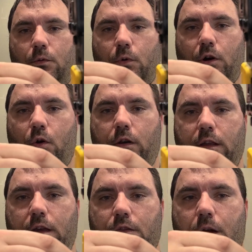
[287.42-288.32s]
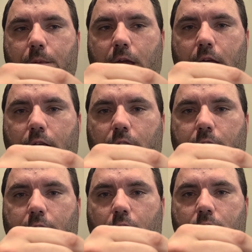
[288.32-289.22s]
we're going to give them a
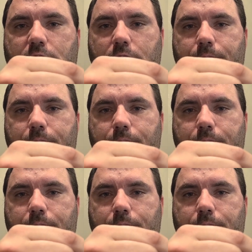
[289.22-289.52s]
clean cut.